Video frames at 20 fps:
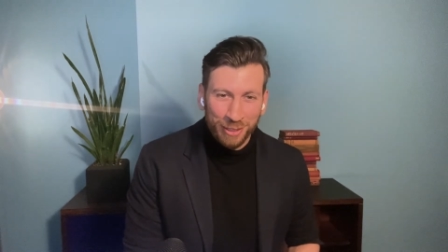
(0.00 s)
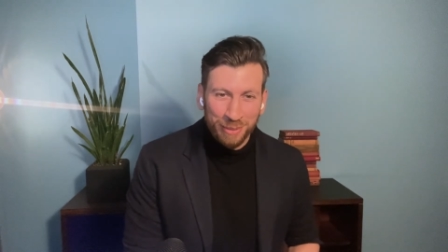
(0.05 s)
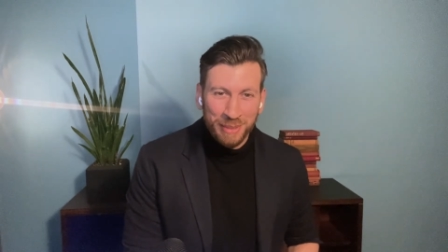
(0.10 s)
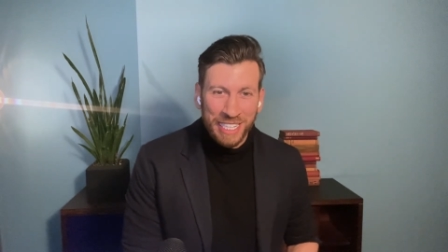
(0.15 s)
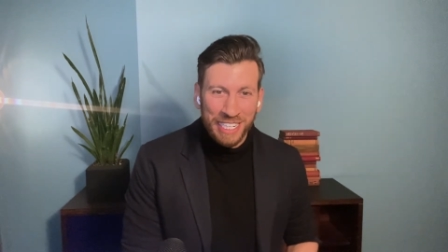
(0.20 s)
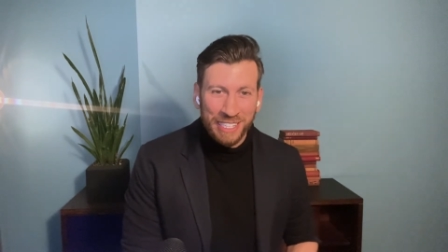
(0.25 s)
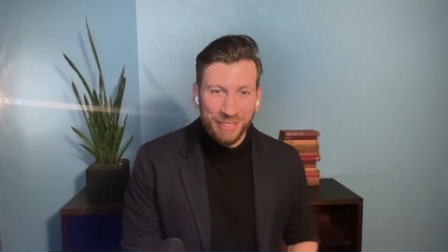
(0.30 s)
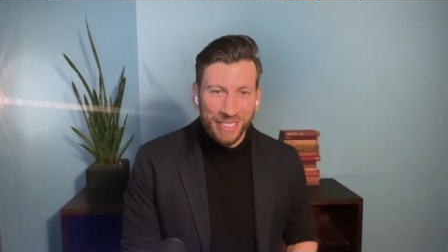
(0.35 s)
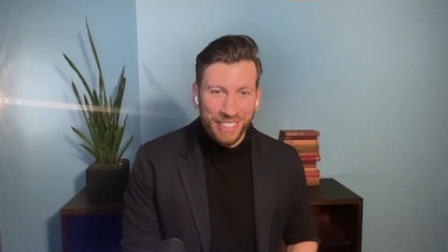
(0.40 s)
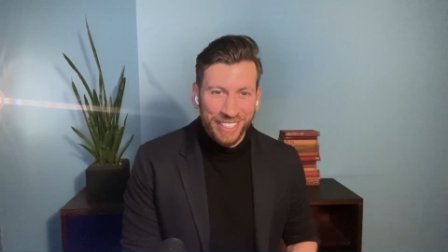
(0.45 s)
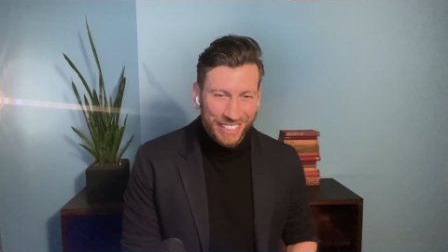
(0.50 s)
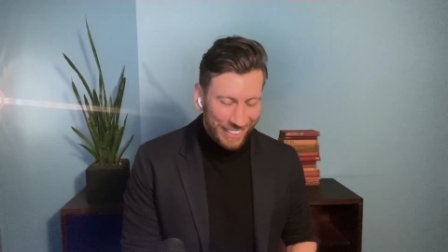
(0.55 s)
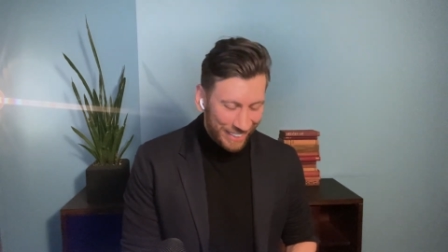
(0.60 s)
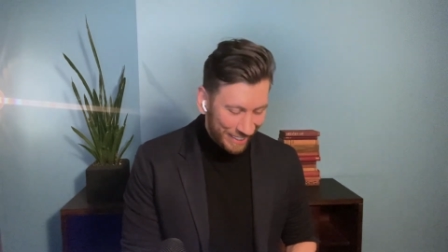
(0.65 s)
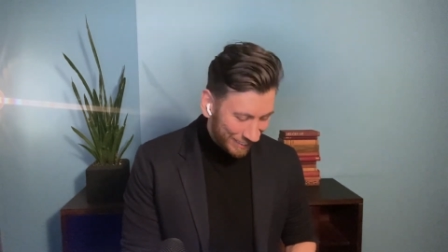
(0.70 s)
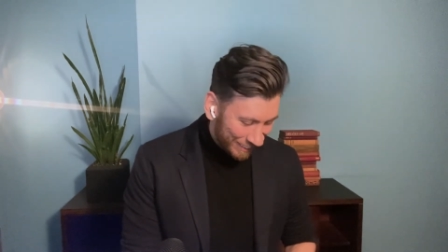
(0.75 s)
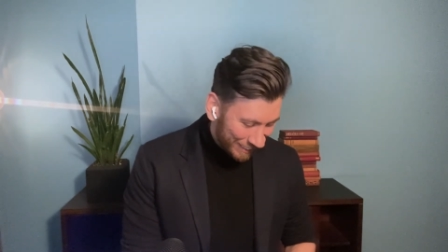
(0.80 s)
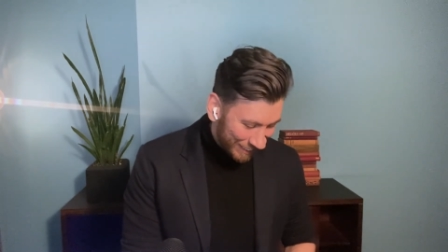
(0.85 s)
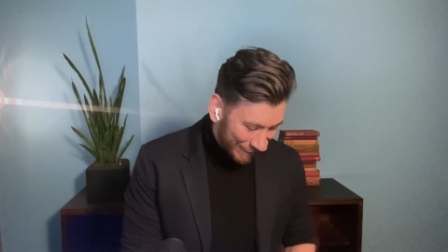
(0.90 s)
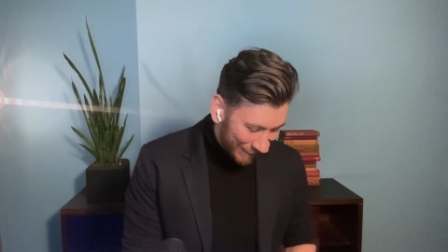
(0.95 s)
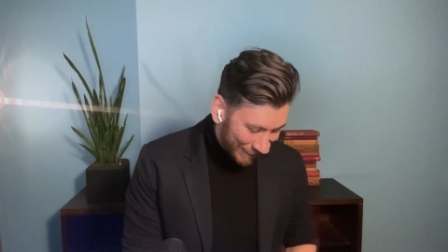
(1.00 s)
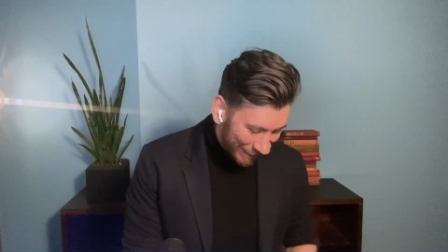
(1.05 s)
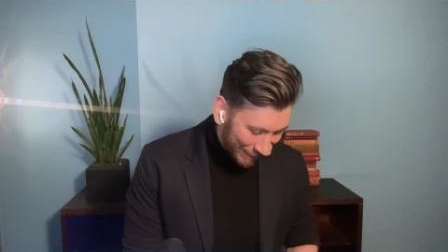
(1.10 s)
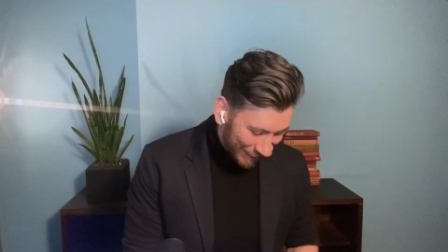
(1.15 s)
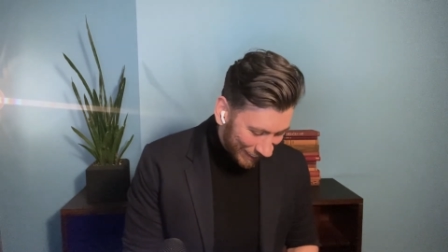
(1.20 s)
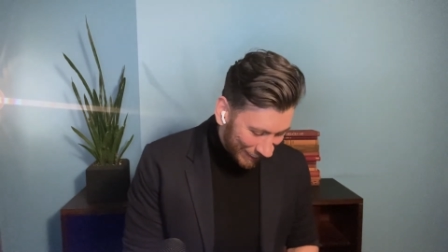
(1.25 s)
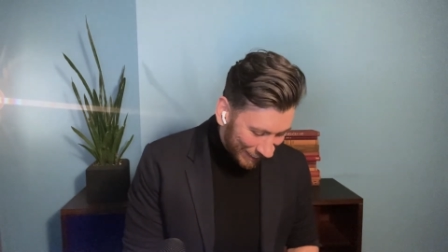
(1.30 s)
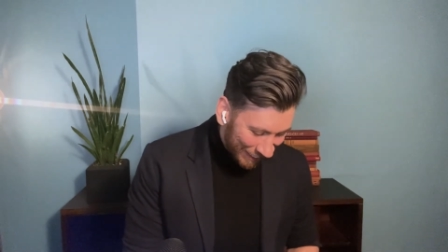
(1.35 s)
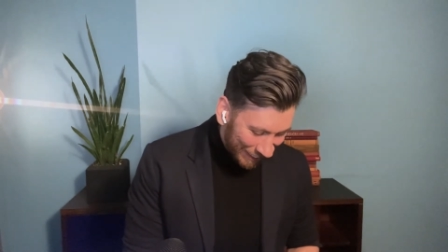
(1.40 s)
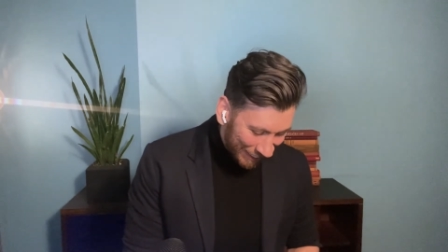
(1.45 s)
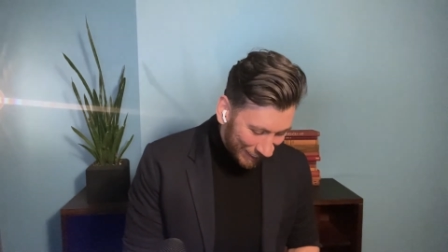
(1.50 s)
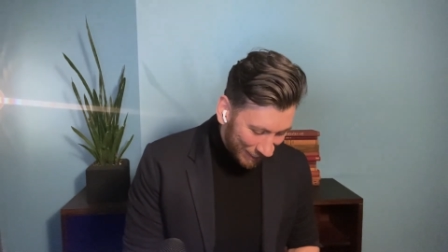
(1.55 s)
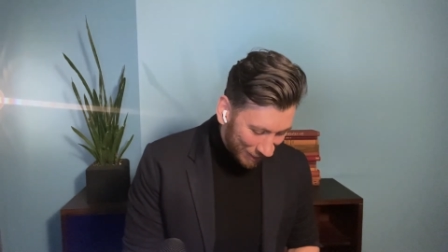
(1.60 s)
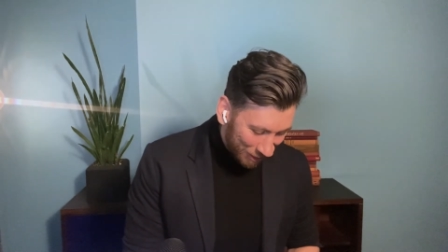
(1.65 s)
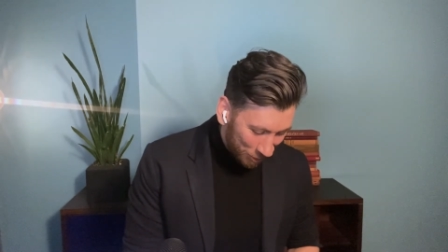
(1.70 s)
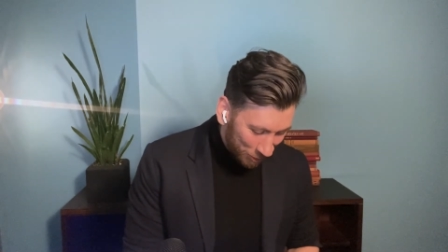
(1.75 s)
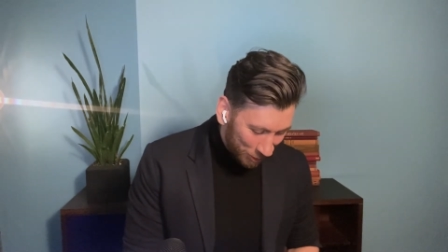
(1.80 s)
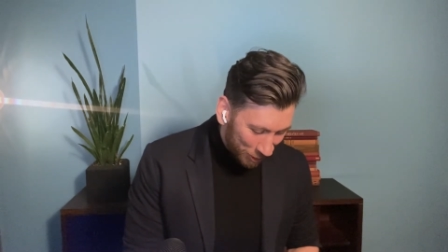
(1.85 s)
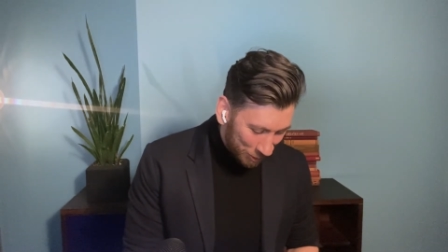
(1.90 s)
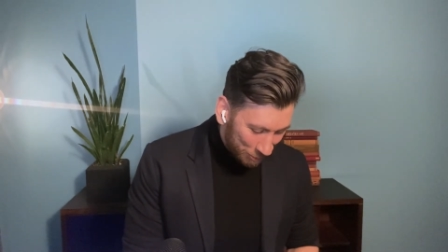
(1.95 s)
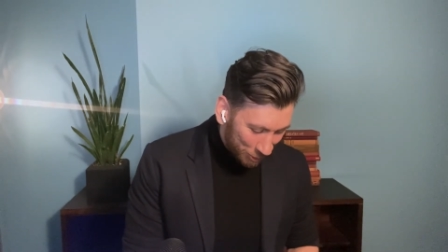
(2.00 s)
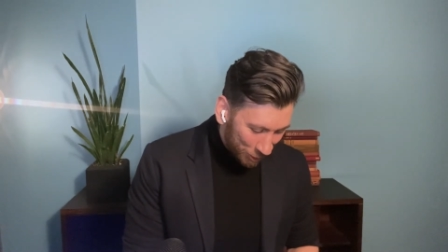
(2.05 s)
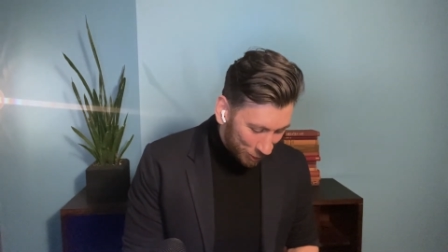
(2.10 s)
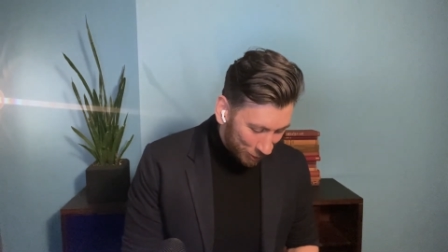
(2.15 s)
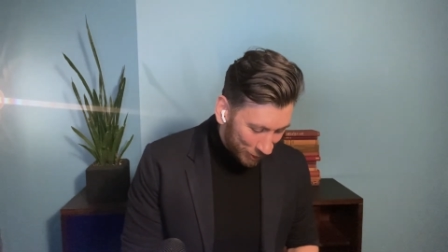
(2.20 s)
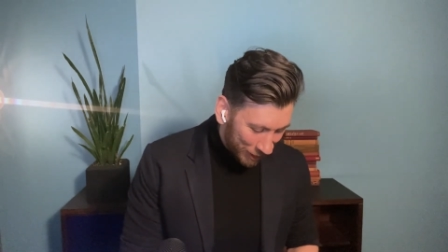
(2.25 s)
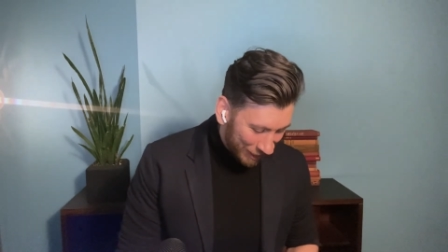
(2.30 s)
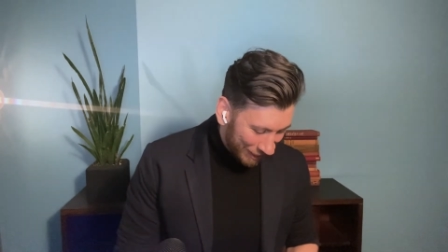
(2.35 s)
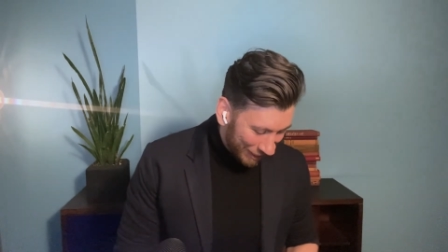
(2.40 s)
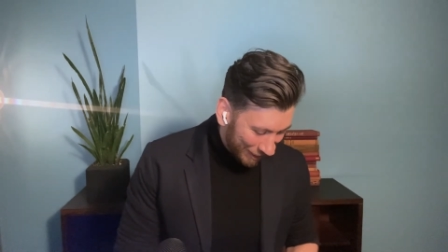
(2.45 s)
For me, everything is in the wrong book right